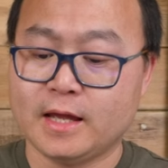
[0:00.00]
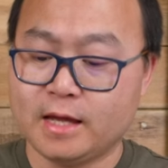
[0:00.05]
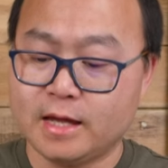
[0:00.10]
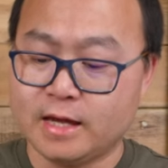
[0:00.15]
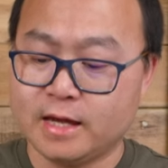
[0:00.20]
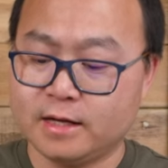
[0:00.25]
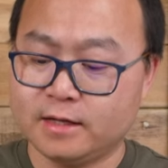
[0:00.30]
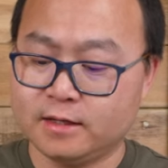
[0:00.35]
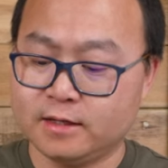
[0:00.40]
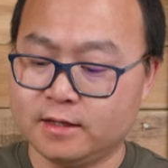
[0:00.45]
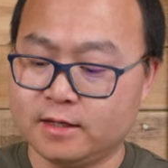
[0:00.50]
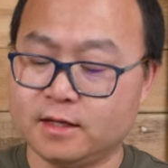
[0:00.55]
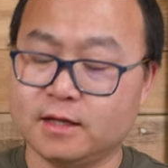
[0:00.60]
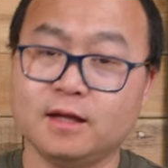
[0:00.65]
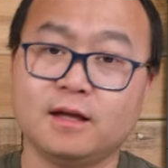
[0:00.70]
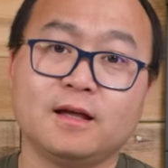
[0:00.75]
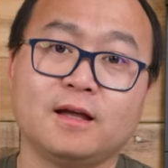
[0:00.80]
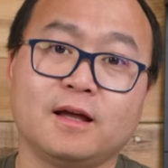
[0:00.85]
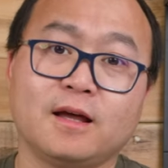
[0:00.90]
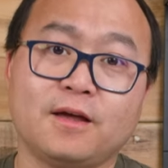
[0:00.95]
and
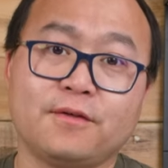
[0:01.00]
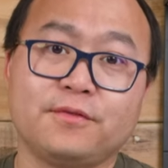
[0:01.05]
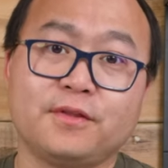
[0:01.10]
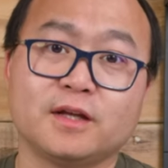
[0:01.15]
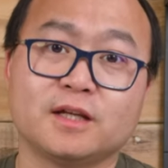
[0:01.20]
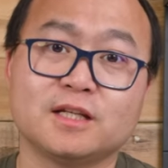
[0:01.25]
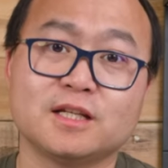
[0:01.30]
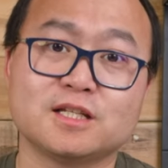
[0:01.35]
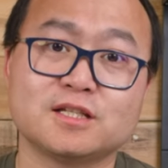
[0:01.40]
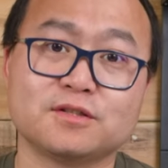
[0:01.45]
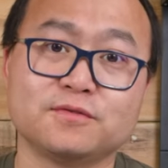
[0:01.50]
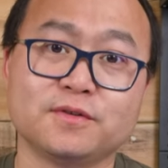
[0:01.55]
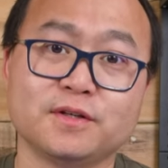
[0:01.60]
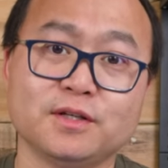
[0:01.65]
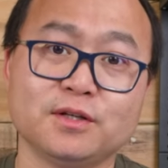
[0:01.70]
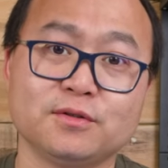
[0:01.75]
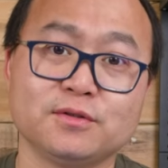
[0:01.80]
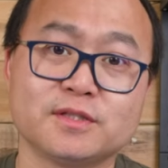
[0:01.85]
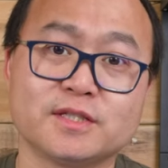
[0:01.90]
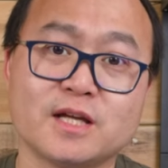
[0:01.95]
uh, I think this
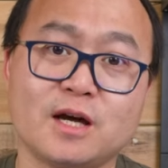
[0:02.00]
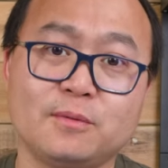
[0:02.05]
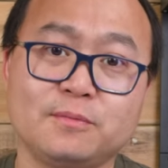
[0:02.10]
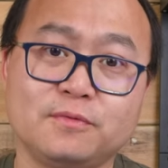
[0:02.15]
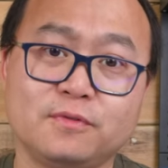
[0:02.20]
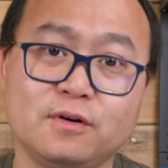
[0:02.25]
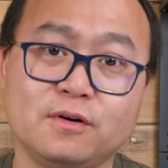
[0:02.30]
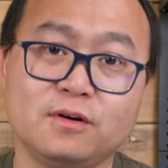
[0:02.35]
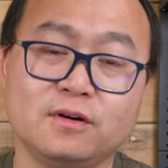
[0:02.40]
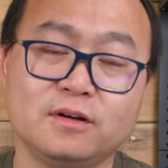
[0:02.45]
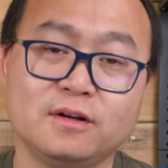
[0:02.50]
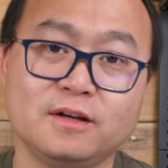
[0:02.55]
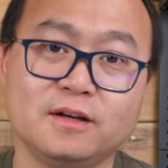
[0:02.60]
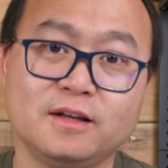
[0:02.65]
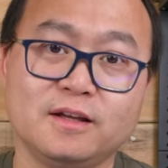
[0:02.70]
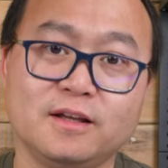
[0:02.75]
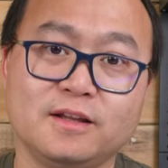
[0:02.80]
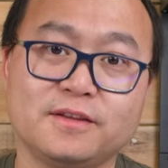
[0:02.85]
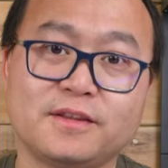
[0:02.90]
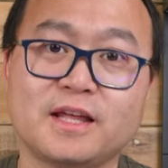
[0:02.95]
video is helpful
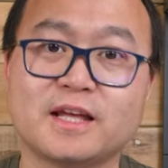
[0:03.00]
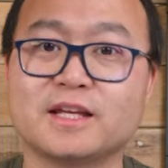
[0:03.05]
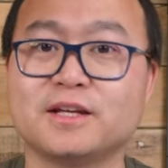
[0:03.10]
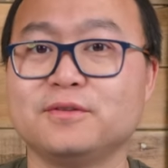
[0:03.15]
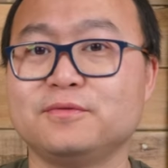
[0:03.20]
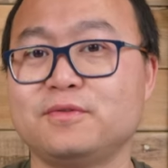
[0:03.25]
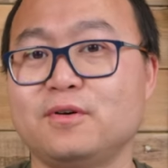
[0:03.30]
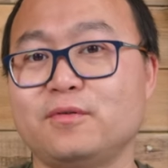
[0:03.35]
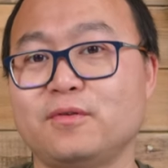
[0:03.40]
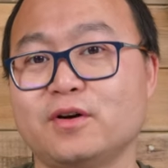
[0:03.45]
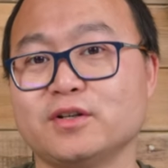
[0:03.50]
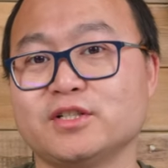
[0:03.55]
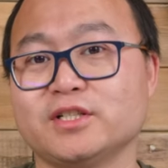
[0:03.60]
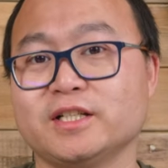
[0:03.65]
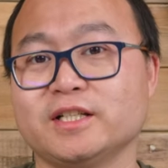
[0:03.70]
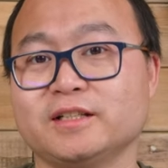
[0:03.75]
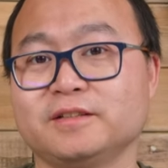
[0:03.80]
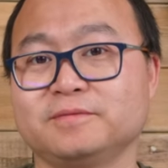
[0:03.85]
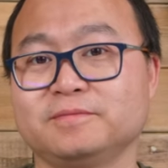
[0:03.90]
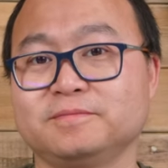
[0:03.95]
thank you for
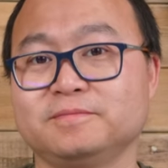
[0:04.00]
watching